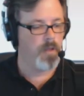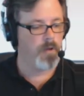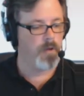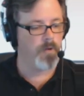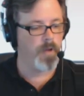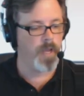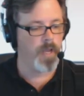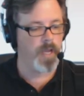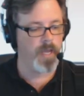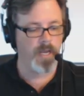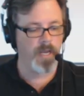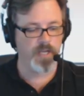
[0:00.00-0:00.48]

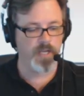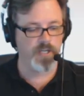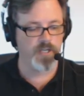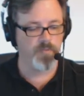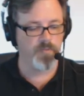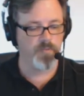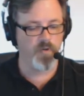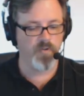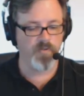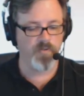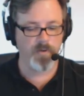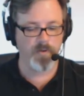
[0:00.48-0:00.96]
Okay, and as you
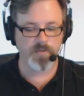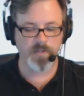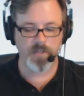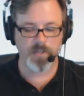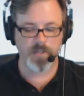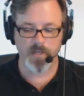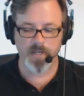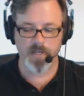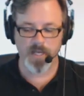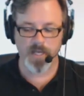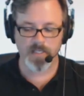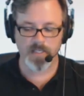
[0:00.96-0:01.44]
move up to
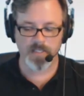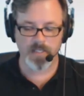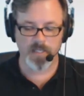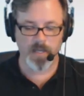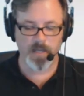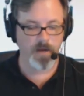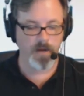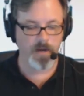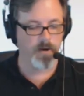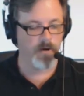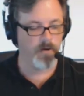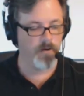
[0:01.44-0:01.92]
the next
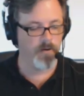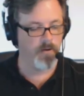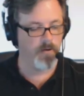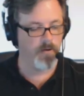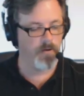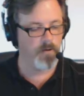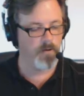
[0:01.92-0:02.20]
layer,